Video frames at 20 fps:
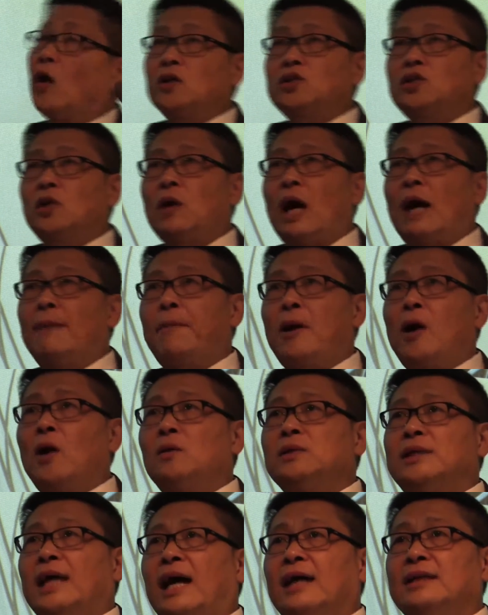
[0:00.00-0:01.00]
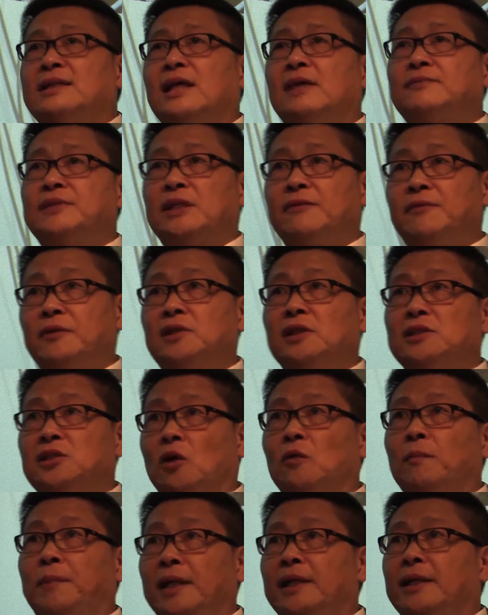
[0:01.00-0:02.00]
also uphold the idea of civil
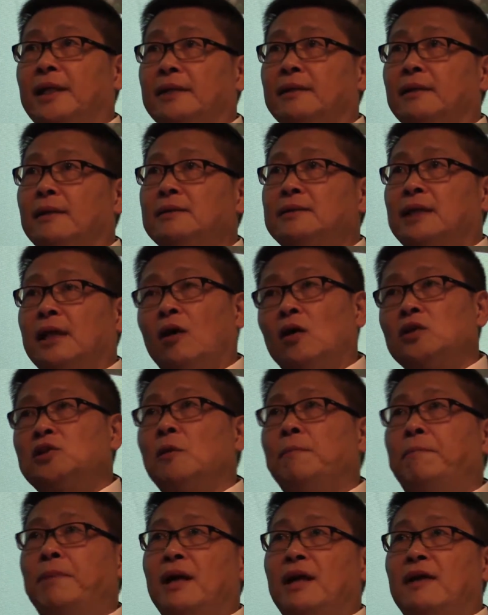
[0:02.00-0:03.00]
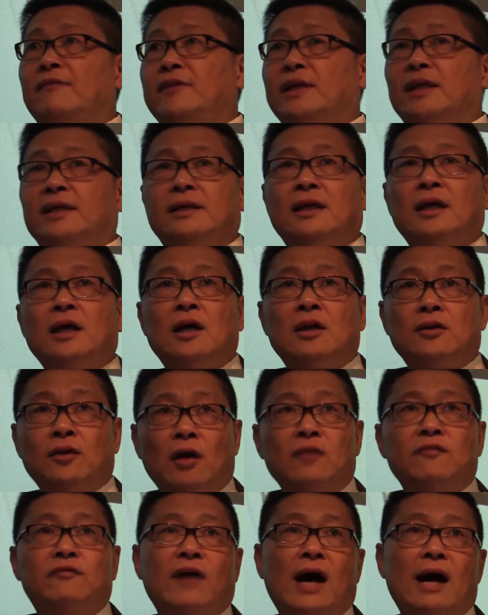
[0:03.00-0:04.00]
disobedience. They also believe in
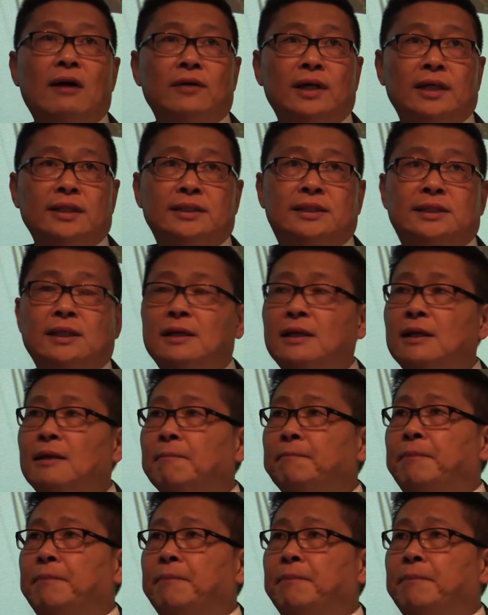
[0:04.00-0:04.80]
nonviolence.